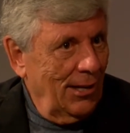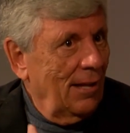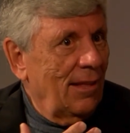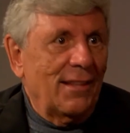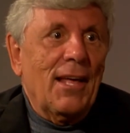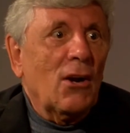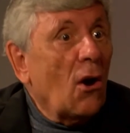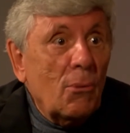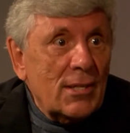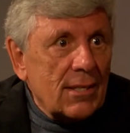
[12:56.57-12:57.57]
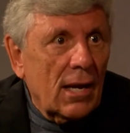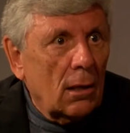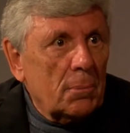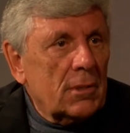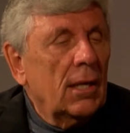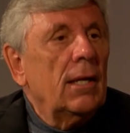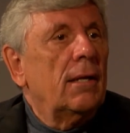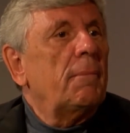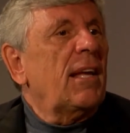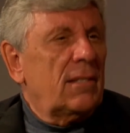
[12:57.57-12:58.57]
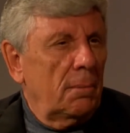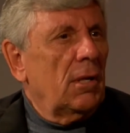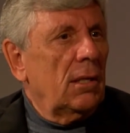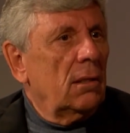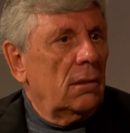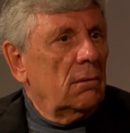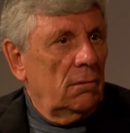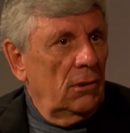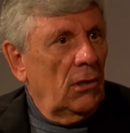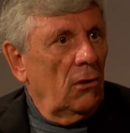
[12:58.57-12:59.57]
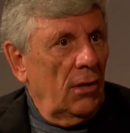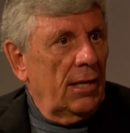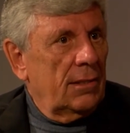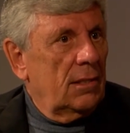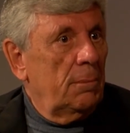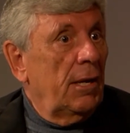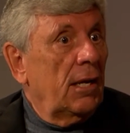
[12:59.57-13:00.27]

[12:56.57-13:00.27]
I think that always helps, makes them a little, less to be